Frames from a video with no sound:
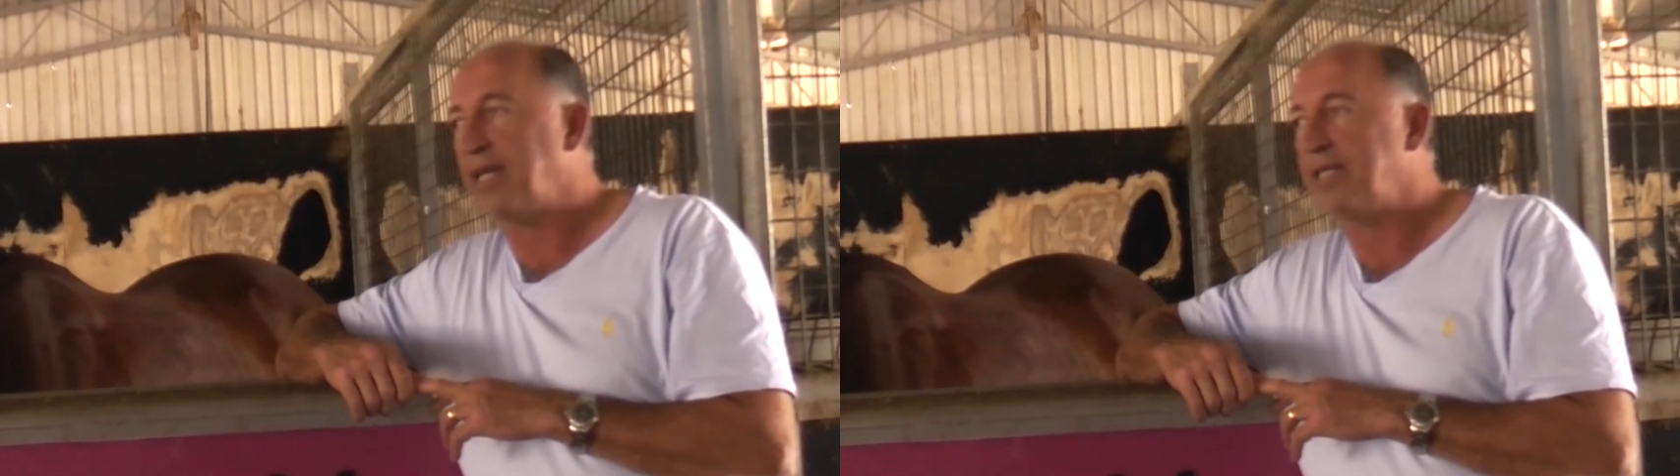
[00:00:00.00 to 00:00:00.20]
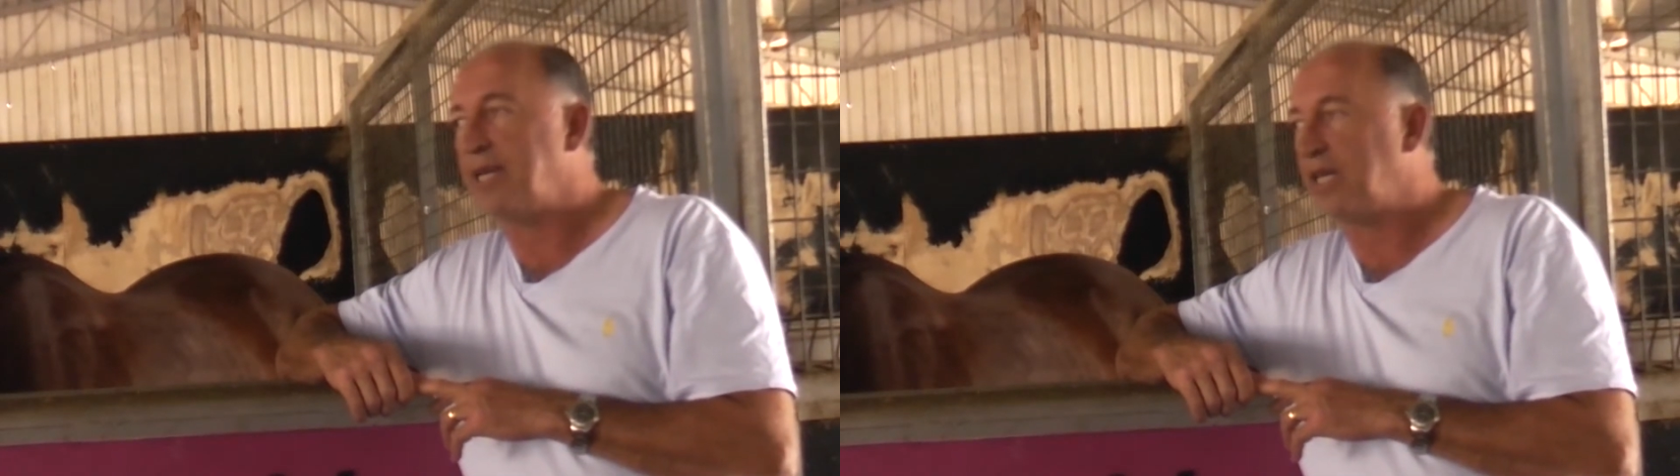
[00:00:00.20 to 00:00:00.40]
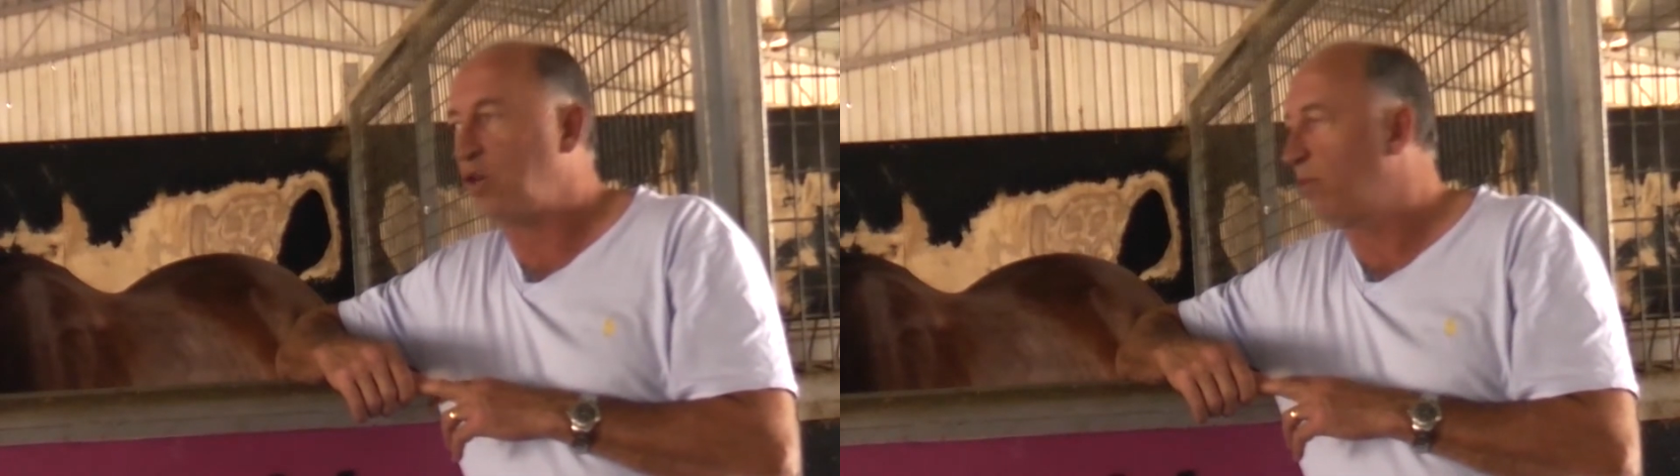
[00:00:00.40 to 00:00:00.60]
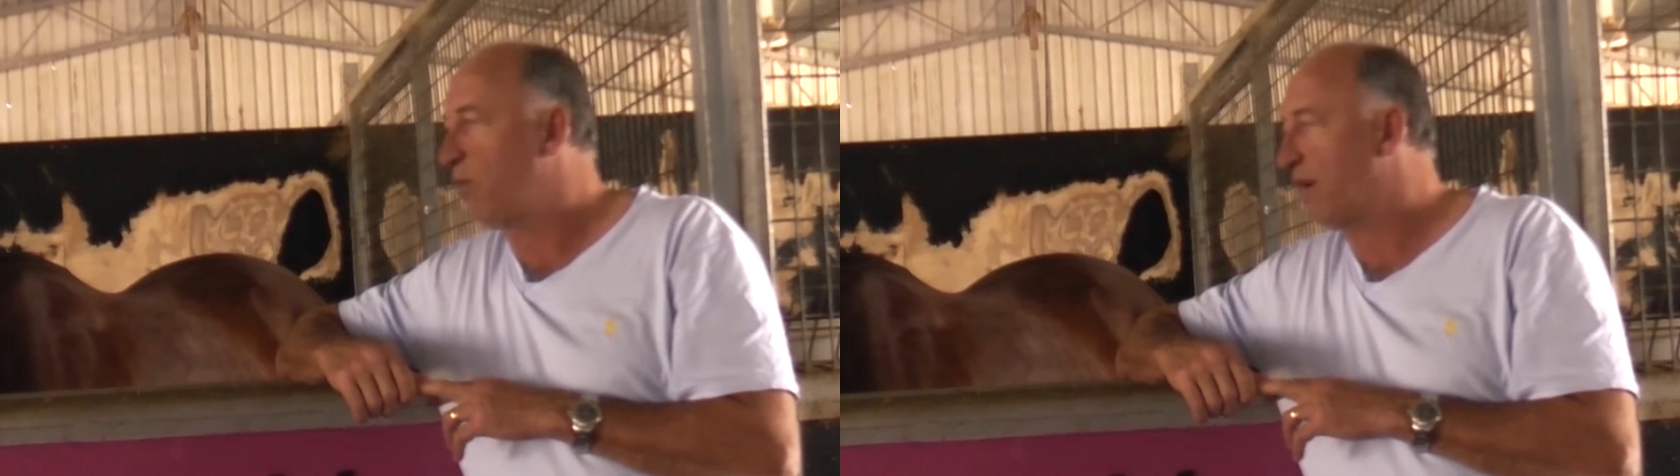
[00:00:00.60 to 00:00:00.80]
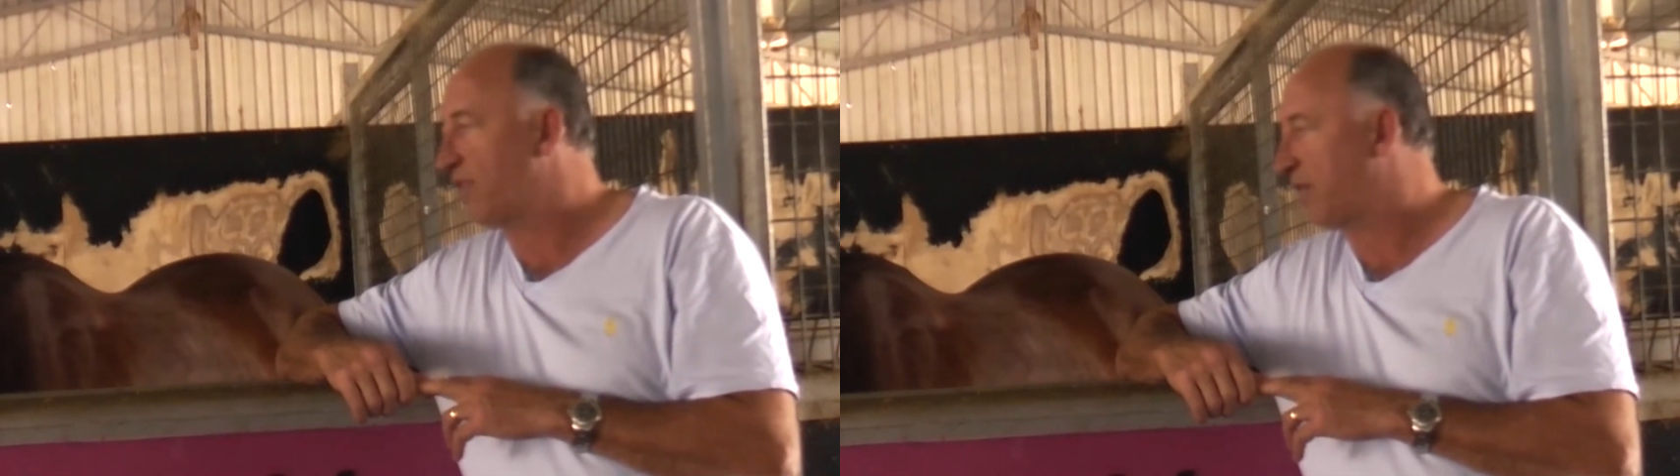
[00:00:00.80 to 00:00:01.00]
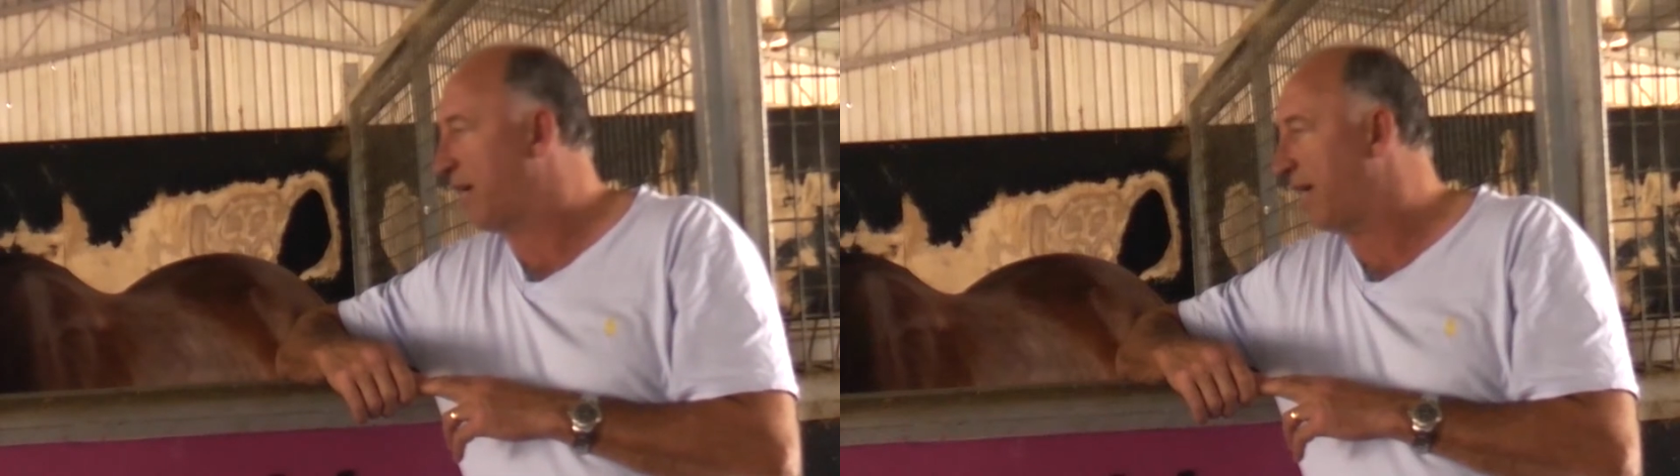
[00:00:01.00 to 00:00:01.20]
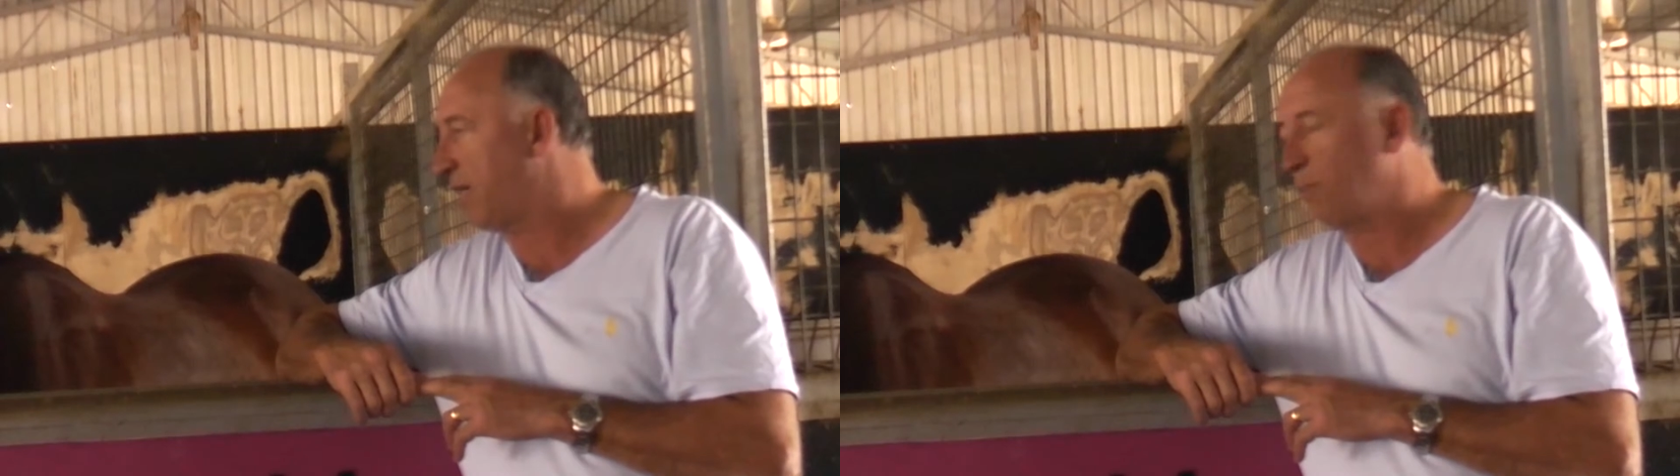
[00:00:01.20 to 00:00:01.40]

and he'll be once again